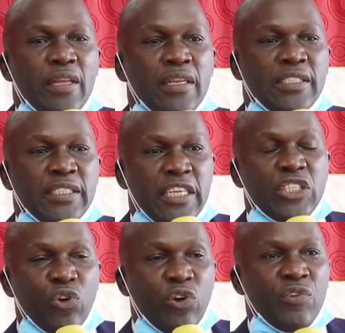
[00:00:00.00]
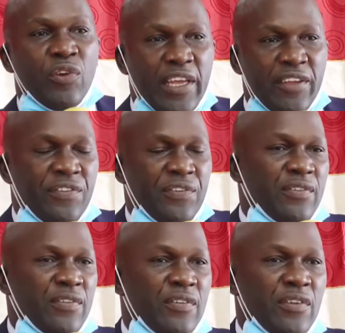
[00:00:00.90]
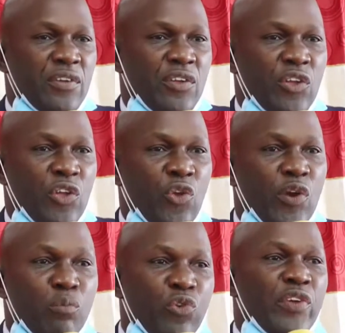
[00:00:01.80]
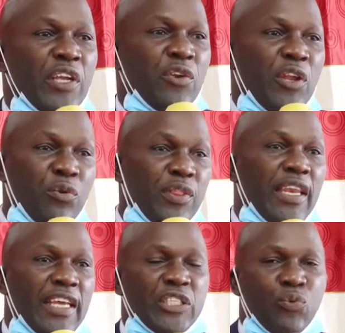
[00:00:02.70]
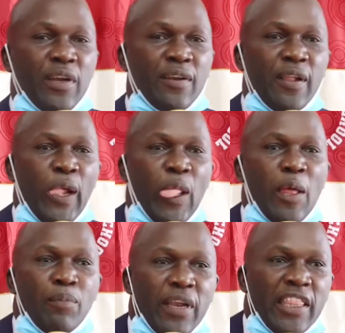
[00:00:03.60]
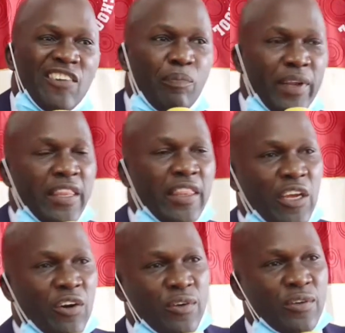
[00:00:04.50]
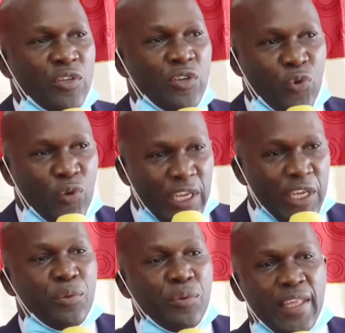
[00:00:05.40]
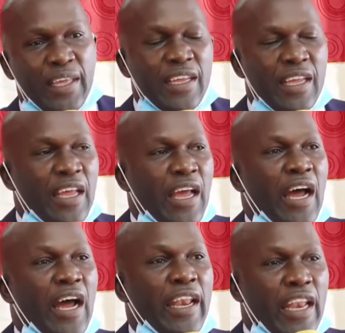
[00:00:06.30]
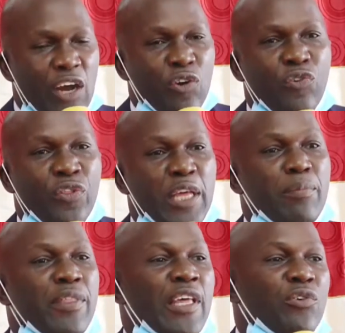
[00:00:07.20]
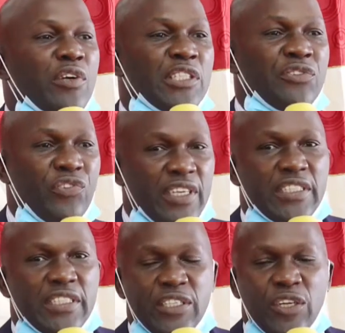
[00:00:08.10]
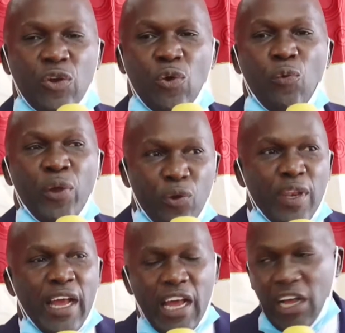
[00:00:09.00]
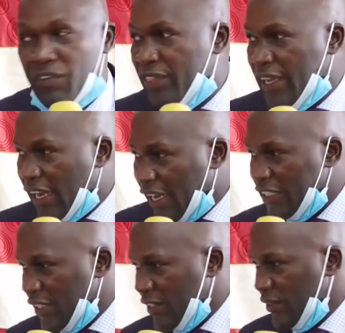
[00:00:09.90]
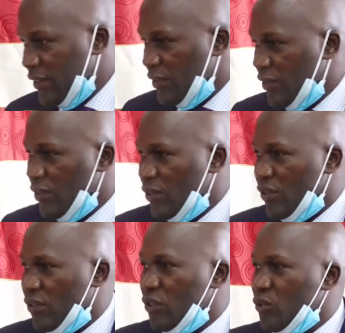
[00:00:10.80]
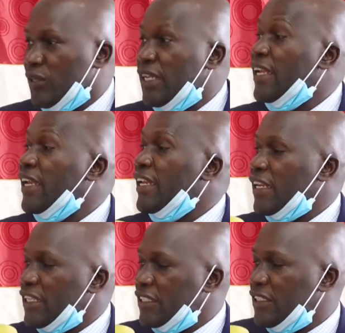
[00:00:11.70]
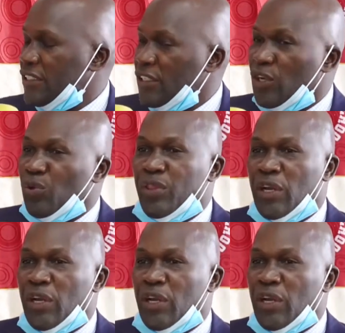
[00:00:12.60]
stage of your life. You are moving into the next one, but they have played their role to get you there, and now for them their role is finished. We only have the clergy to dedicate us to the